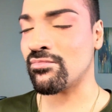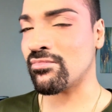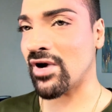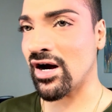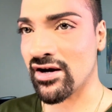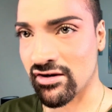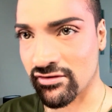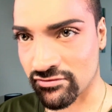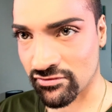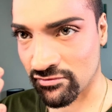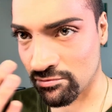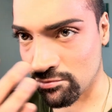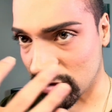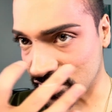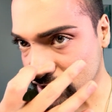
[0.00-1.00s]
I have
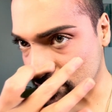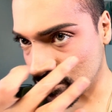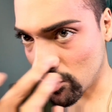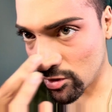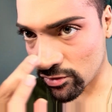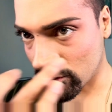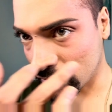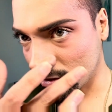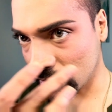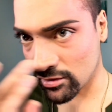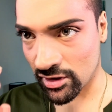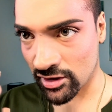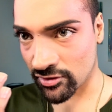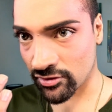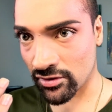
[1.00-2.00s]
much smaller
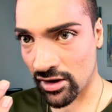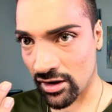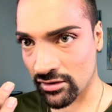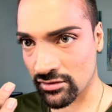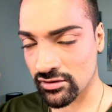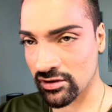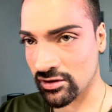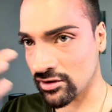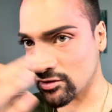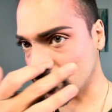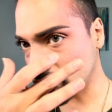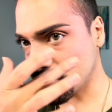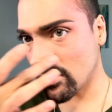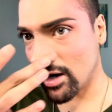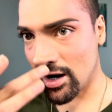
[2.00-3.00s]

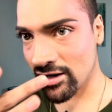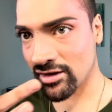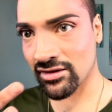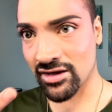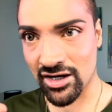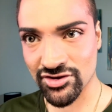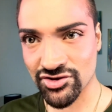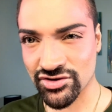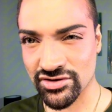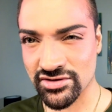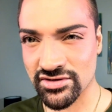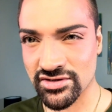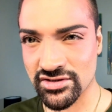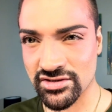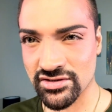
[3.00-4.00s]
under
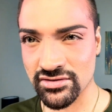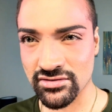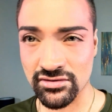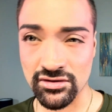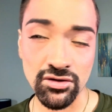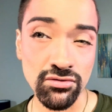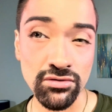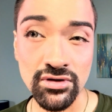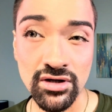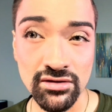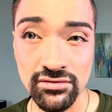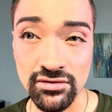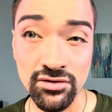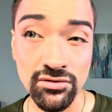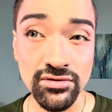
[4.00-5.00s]
eyelashes, lower
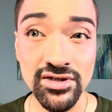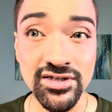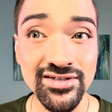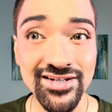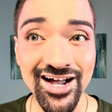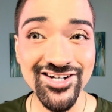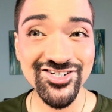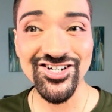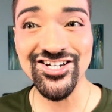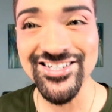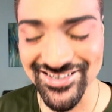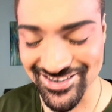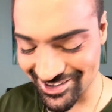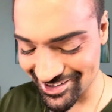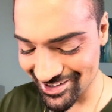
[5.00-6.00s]
lid
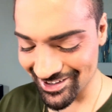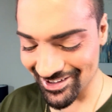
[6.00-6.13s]
lashes.